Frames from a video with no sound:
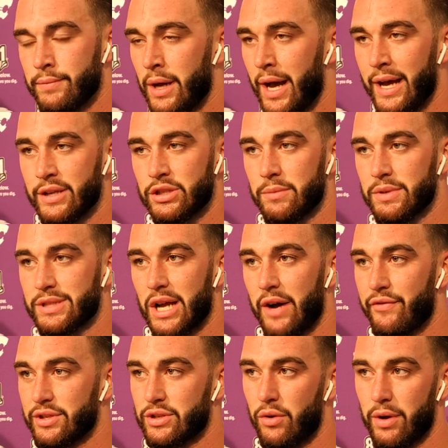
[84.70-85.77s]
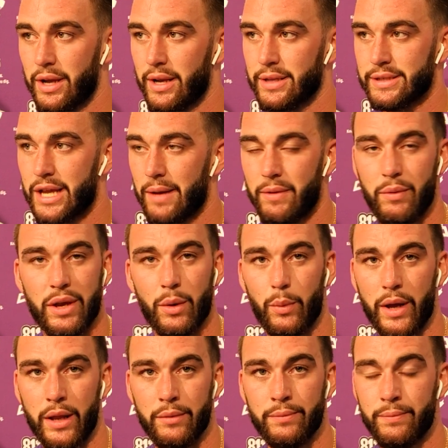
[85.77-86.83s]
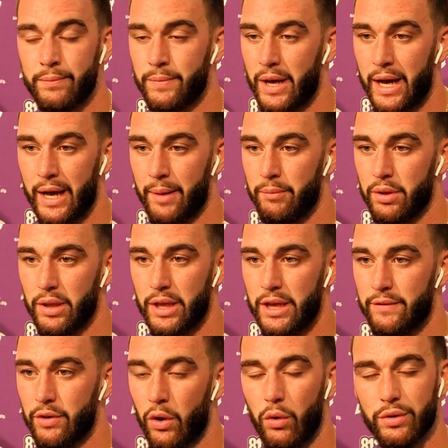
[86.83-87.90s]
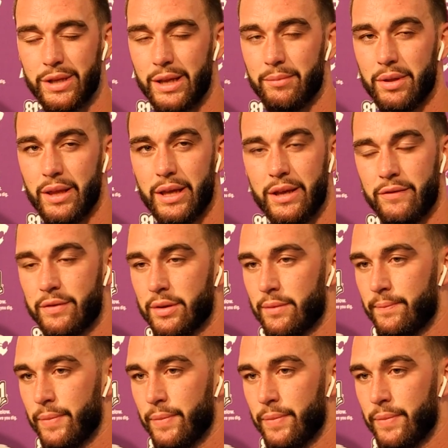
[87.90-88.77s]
I had so much confidence going into this game that we could win. I believed, our whole team believed.